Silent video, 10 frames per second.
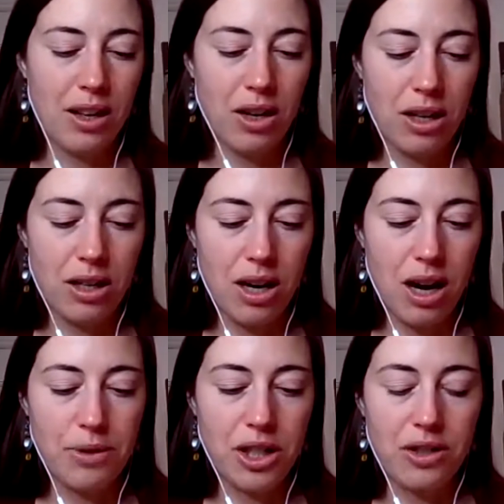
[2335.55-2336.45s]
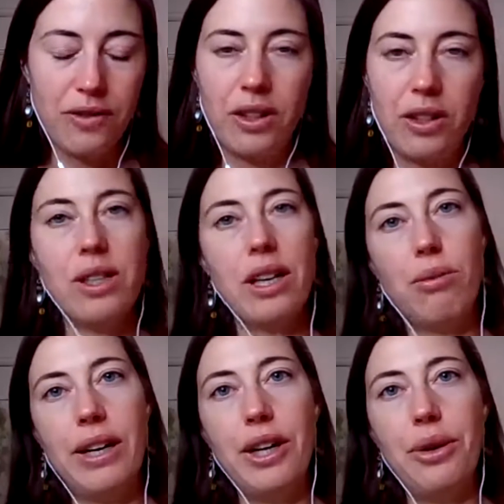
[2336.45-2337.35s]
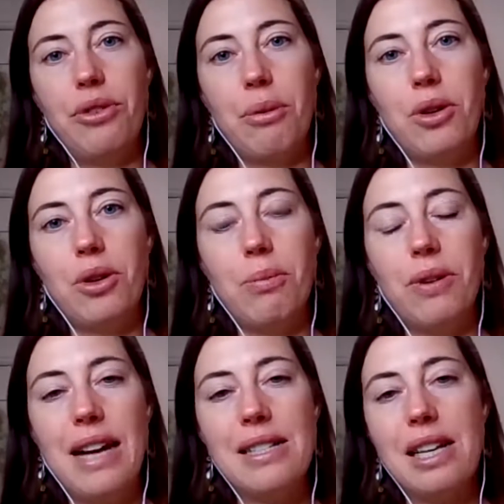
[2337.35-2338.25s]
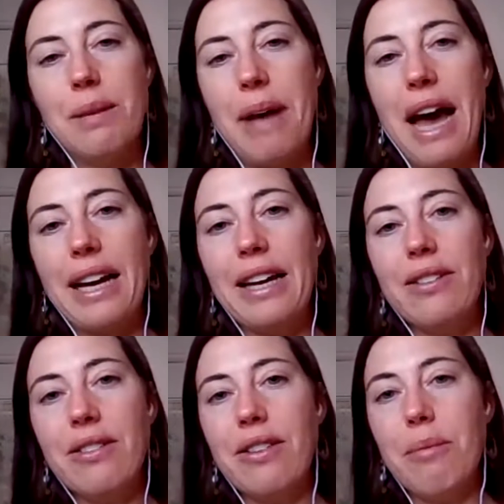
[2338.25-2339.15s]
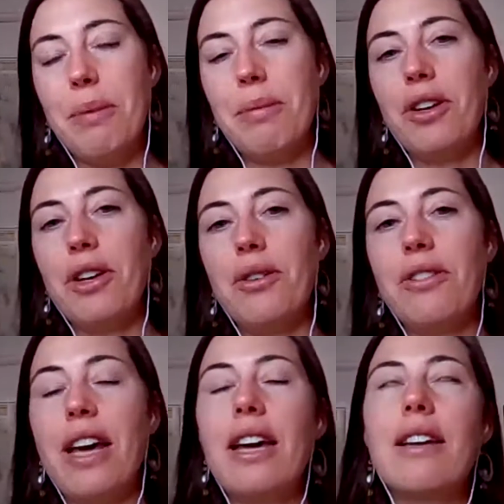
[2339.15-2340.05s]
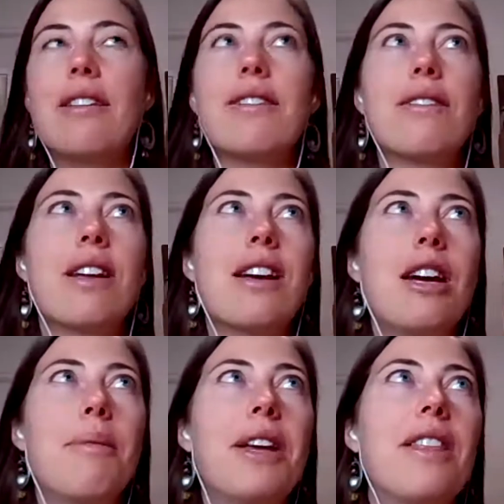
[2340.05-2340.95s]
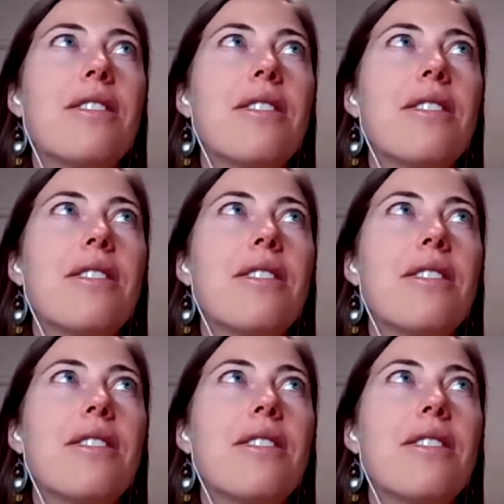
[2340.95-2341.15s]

there are options for those like reusable plastic baggies that people use. And I mean,